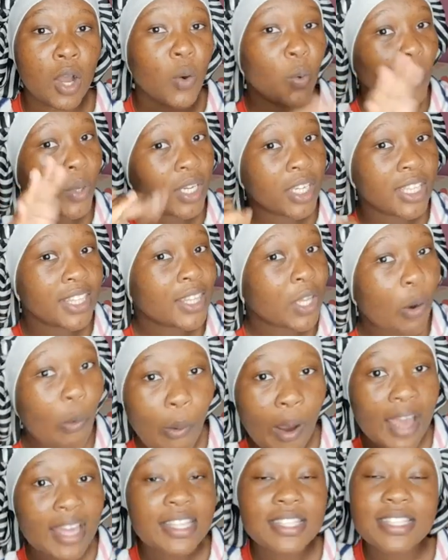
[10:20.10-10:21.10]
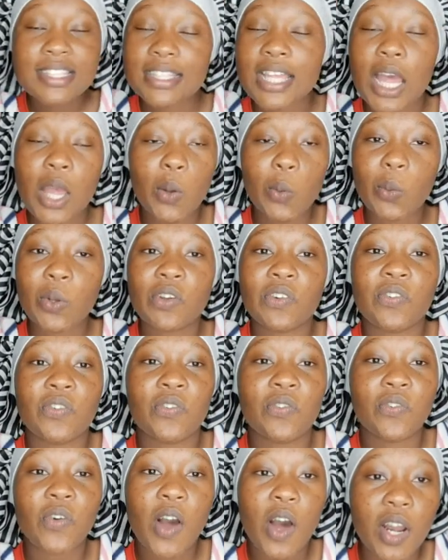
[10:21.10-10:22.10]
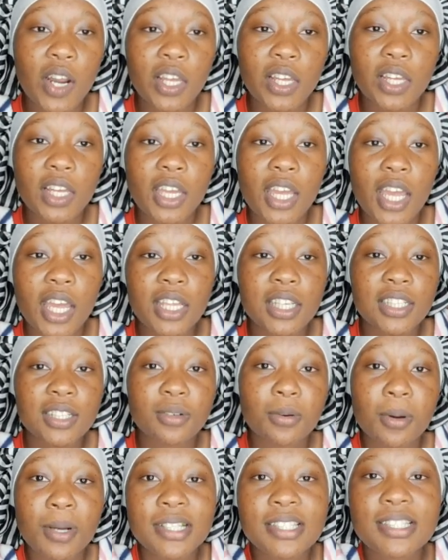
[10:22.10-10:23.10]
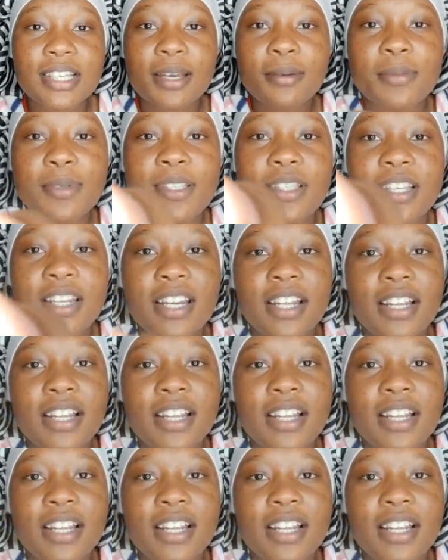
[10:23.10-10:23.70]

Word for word: we need the quiet time with our father and what time is it